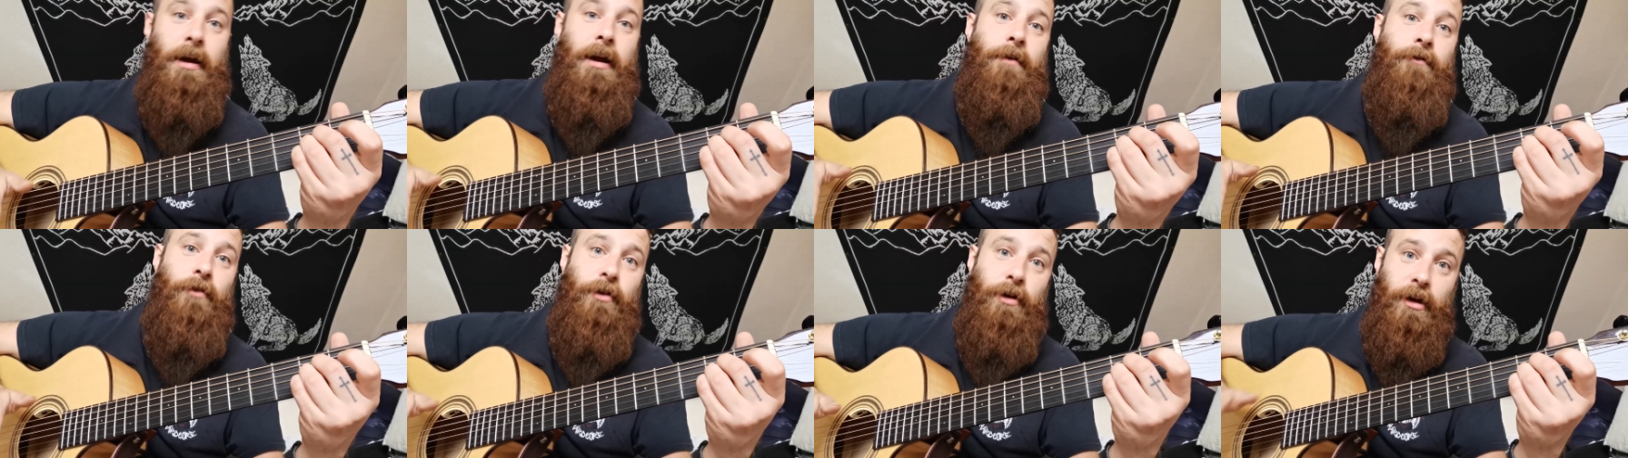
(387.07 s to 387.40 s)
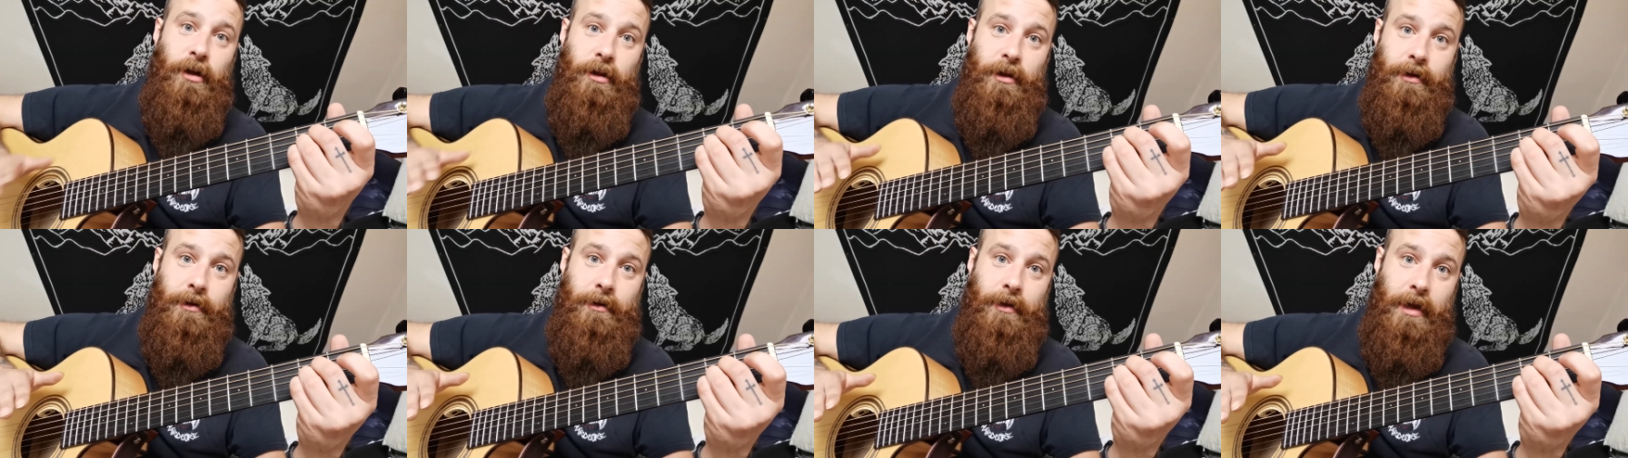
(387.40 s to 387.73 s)
I've only
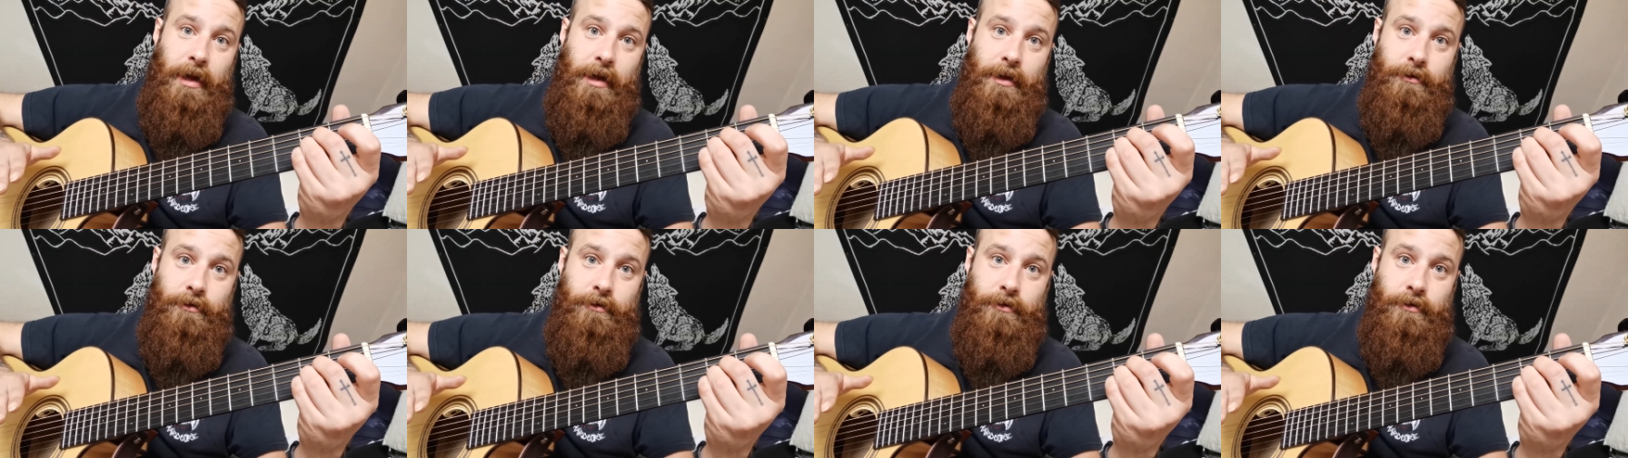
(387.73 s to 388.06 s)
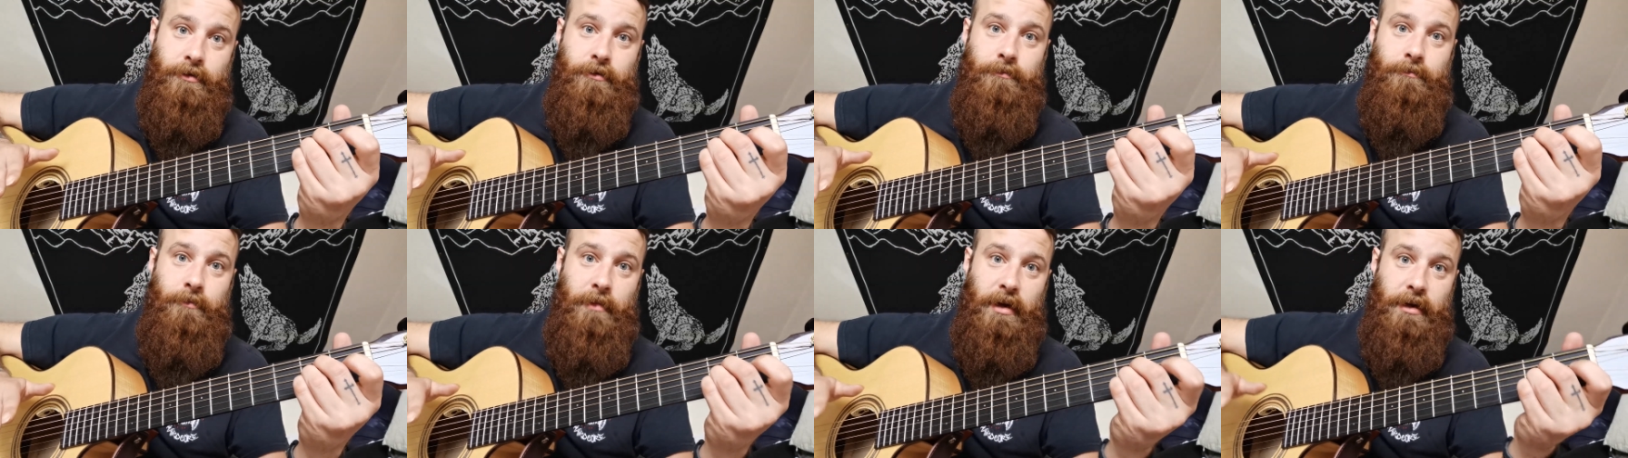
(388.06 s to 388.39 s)
got little
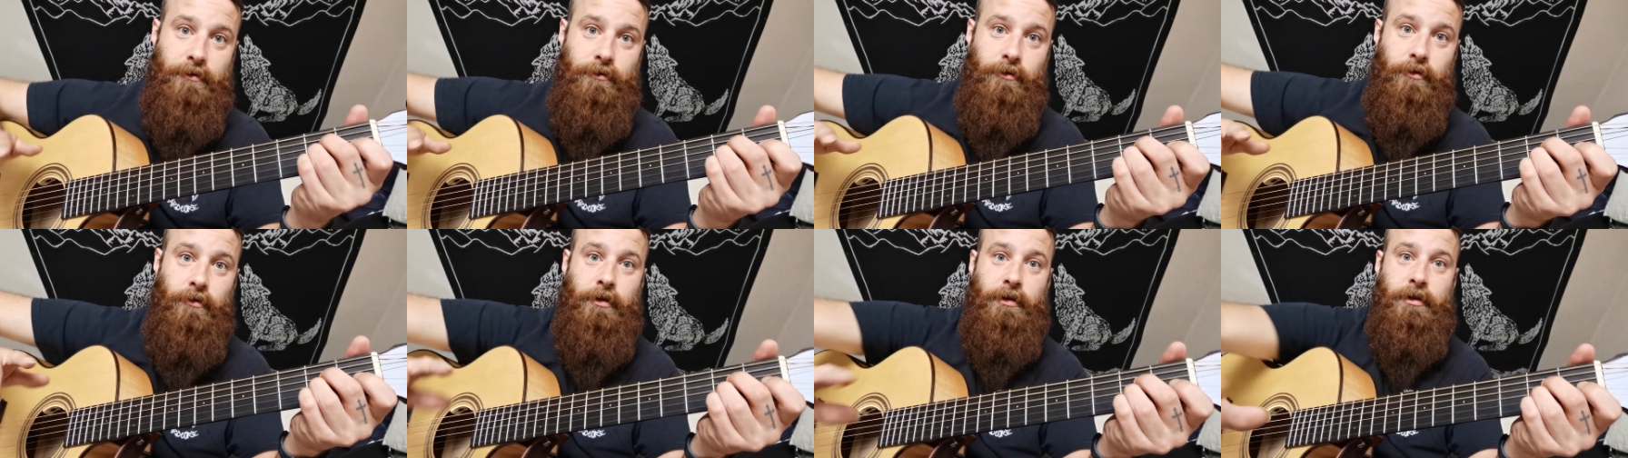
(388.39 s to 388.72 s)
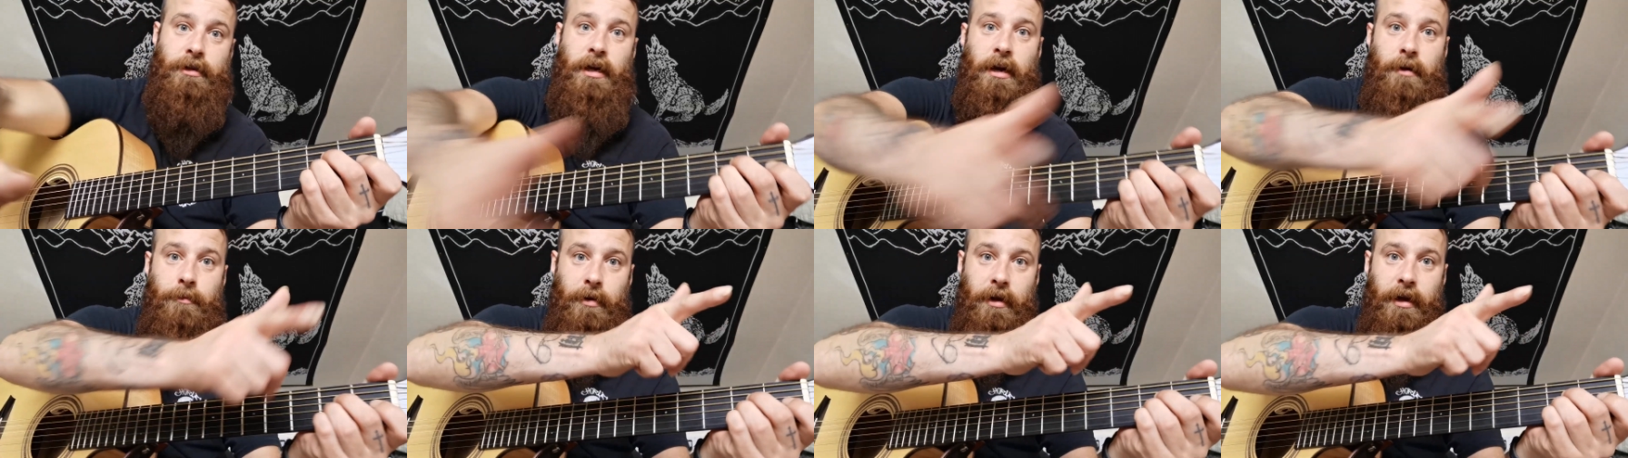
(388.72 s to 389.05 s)
hands, makes for good
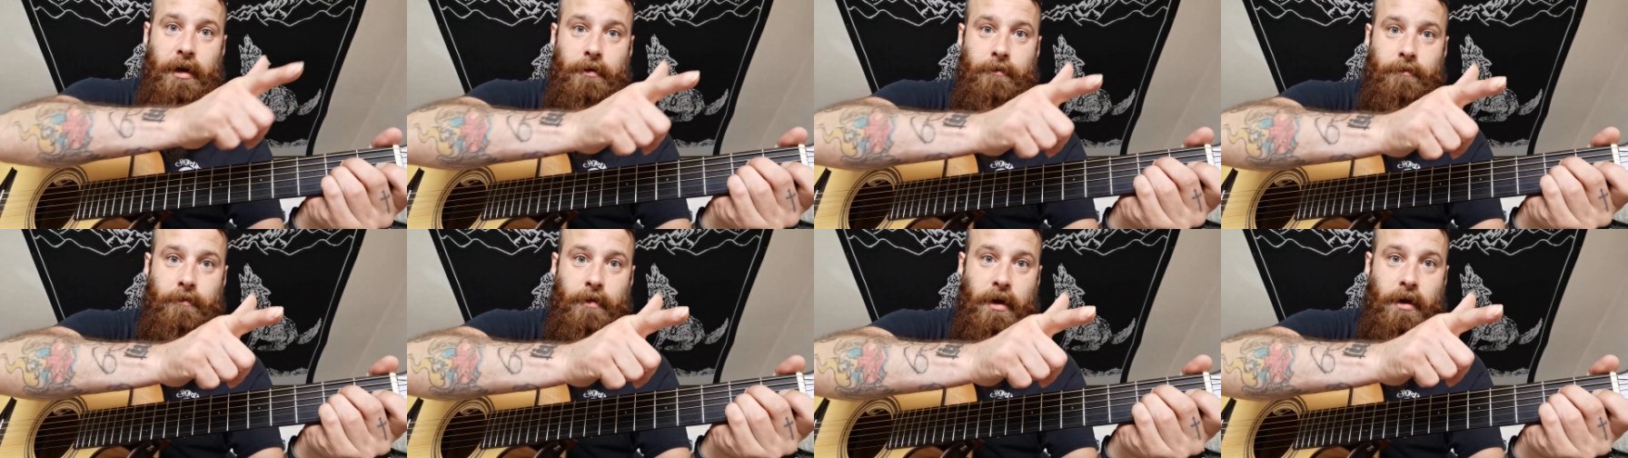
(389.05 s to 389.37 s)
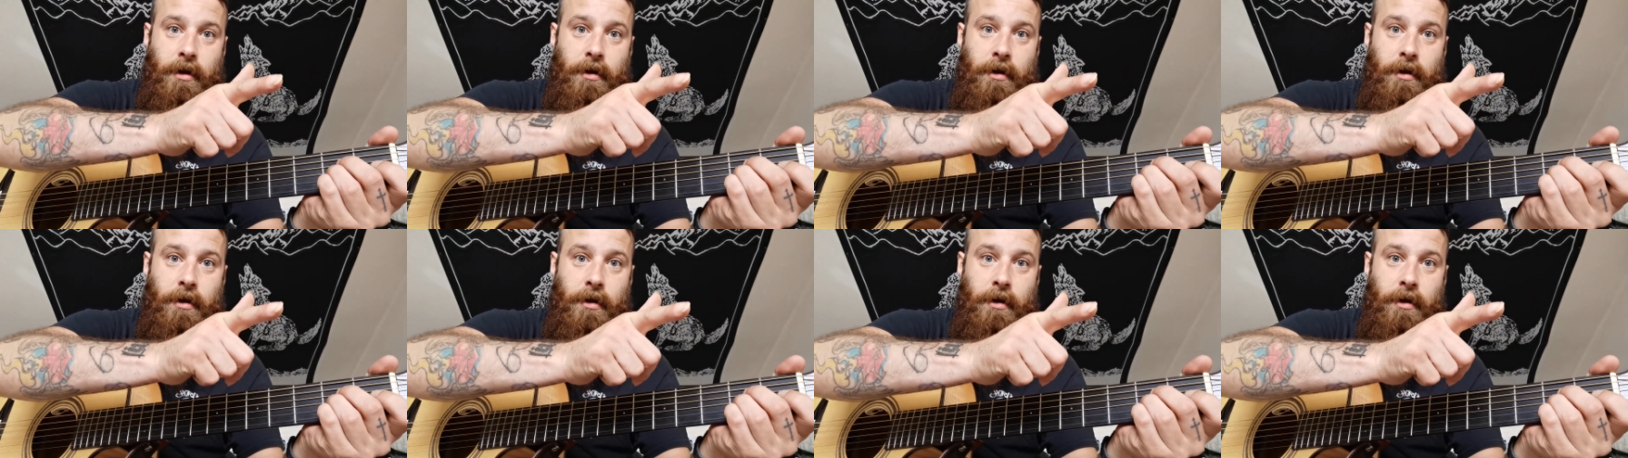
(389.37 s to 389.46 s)
guitar playing.